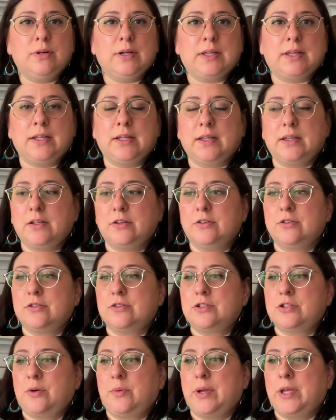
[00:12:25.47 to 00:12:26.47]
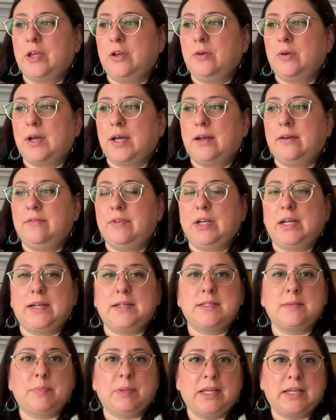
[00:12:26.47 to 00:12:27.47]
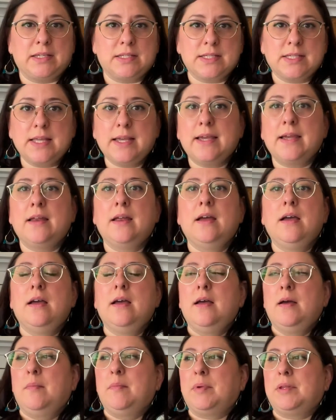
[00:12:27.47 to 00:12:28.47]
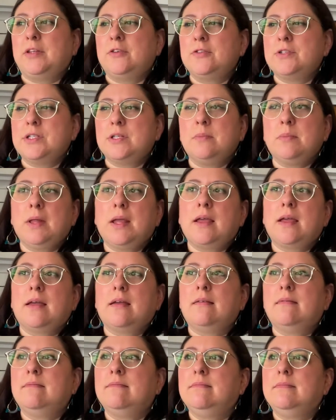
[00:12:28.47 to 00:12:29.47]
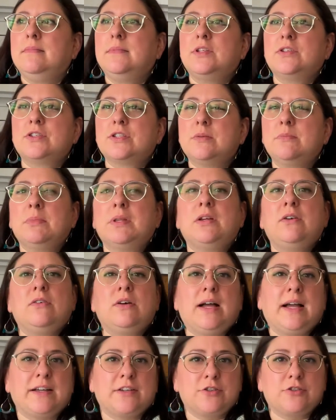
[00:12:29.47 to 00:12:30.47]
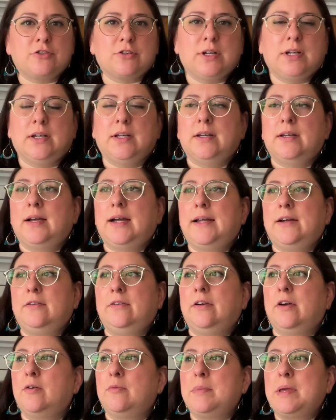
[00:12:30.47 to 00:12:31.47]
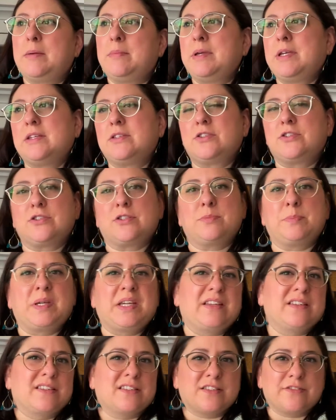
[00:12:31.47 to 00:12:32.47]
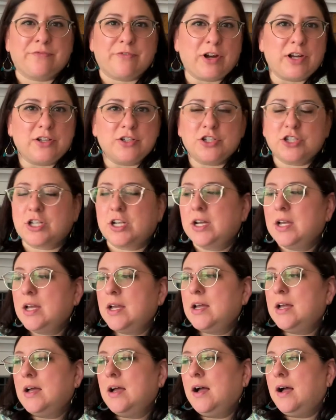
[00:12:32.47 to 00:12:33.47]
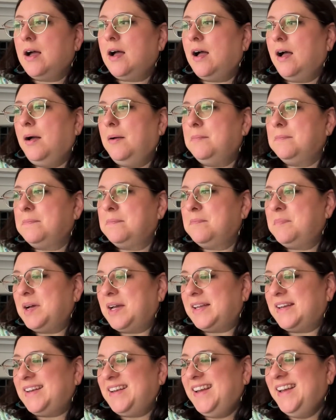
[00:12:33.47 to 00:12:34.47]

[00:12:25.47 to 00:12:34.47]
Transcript: I think they're showing you kind of a nice blank slate, but there's some little extra, I don't know, maybe it's just because it's French. But